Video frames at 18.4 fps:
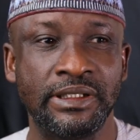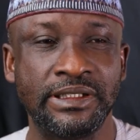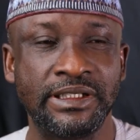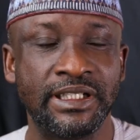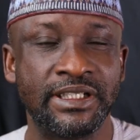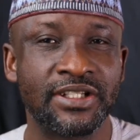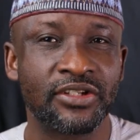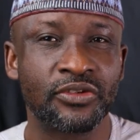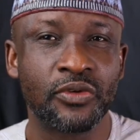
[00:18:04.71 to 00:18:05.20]

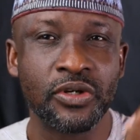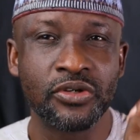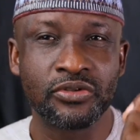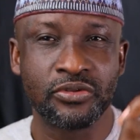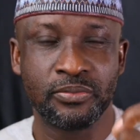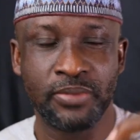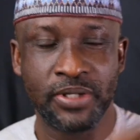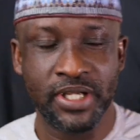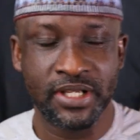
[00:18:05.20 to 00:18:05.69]
It is going
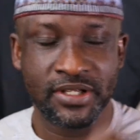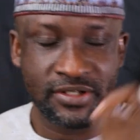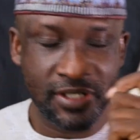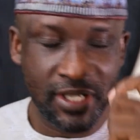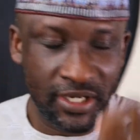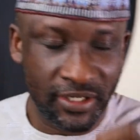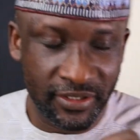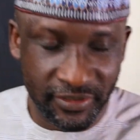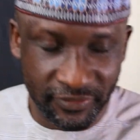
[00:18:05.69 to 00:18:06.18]
to be a
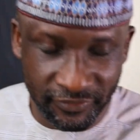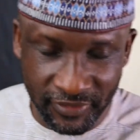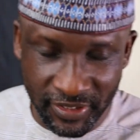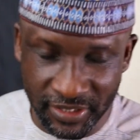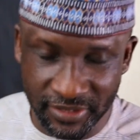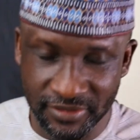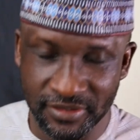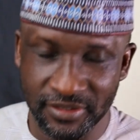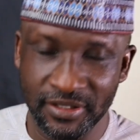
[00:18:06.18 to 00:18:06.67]

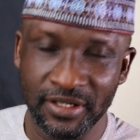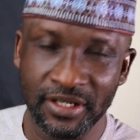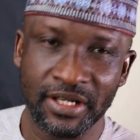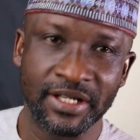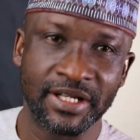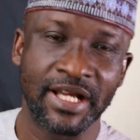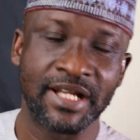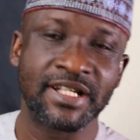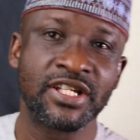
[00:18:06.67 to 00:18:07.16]
sacrifice
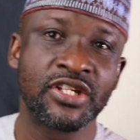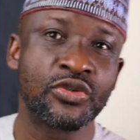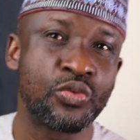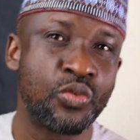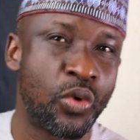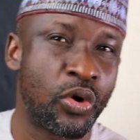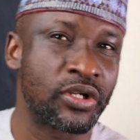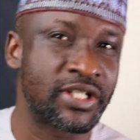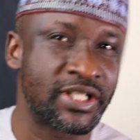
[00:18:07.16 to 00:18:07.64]
that is
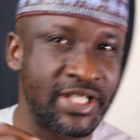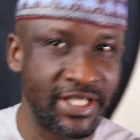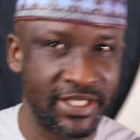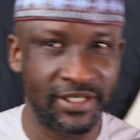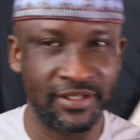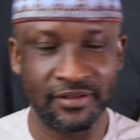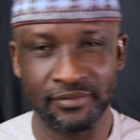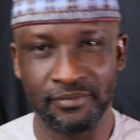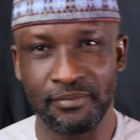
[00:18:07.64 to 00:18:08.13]
worth
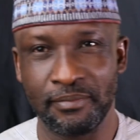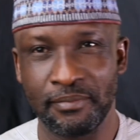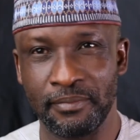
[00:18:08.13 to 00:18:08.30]
taking,